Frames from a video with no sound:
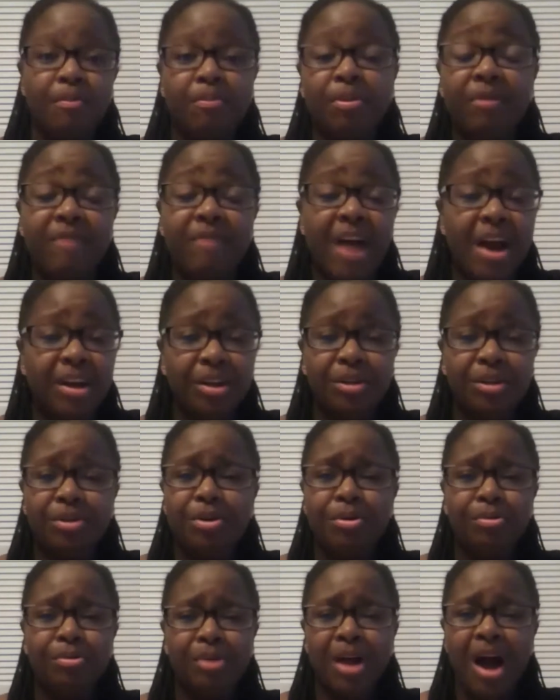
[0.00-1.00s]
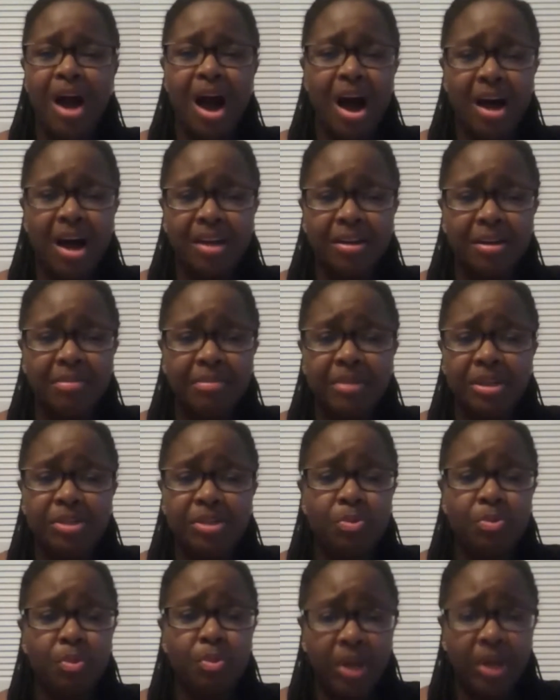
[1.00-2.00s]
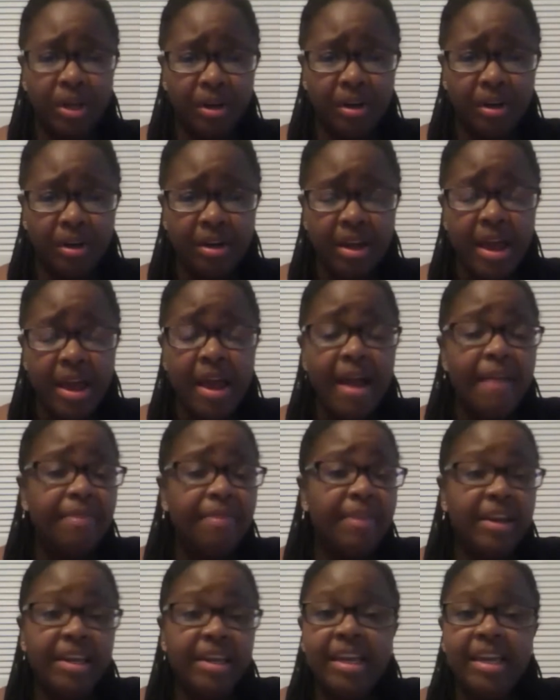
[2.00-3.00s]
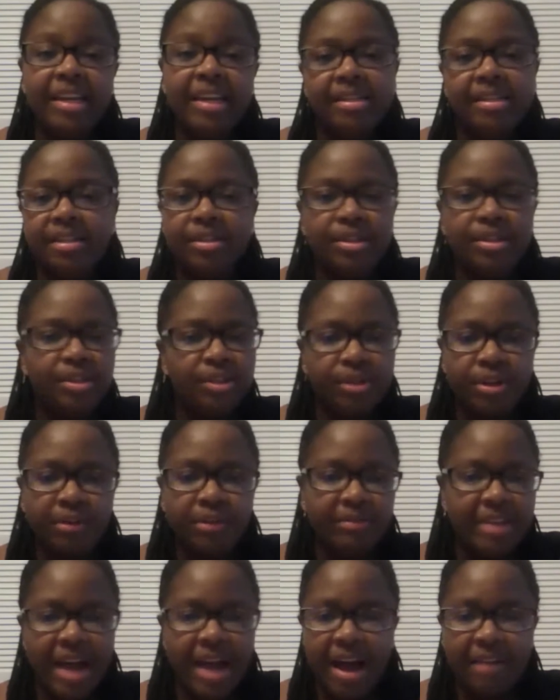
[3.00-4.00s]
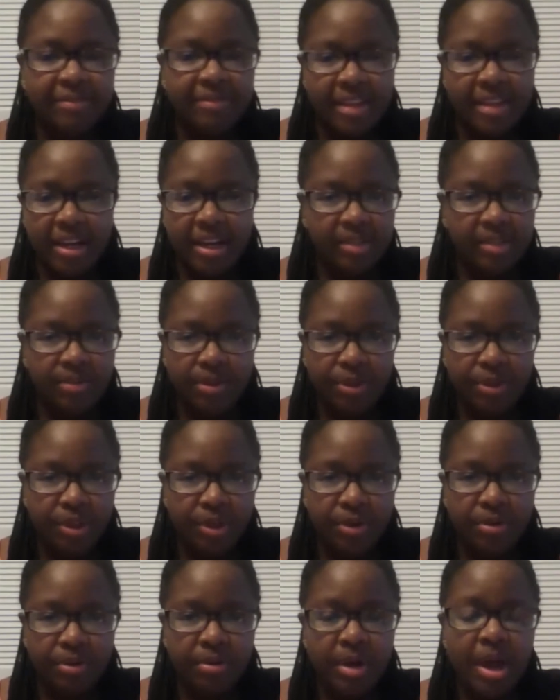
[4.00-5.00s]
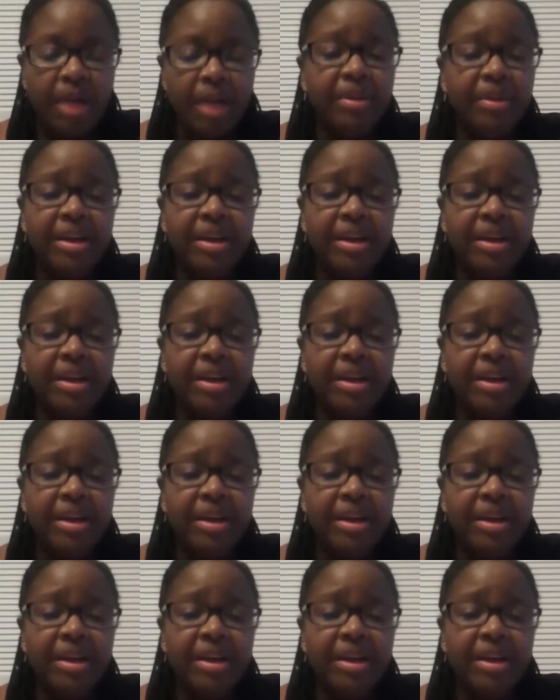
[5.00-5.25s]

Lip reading: providing your own condom is weird, then he doesn't deserve to have sex with you.